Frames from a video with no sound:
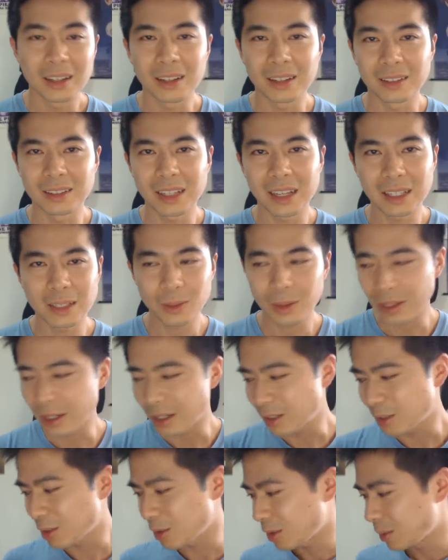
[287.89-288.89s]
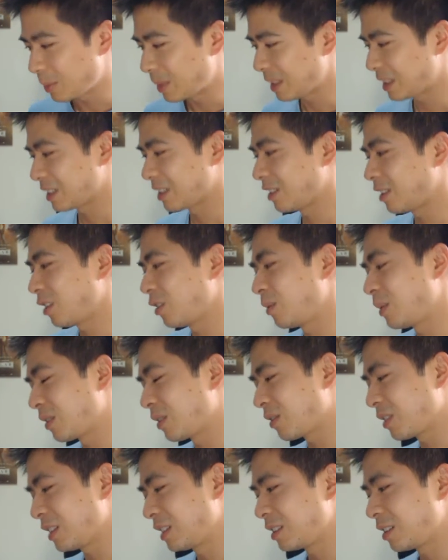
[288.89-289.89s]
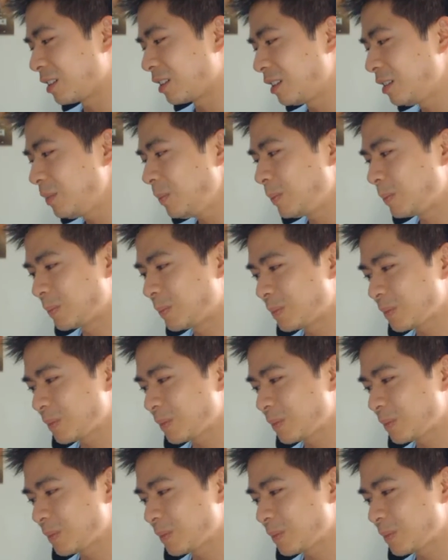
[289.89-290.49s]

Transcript: because last week I drew a picture of my friend Don